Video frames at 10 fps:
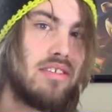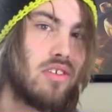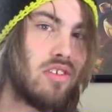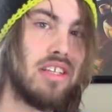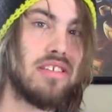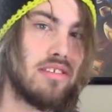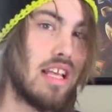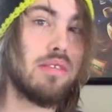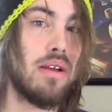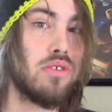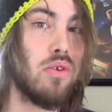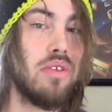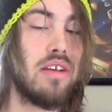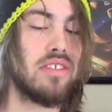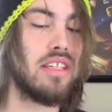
Or at least that's what I was told when I was a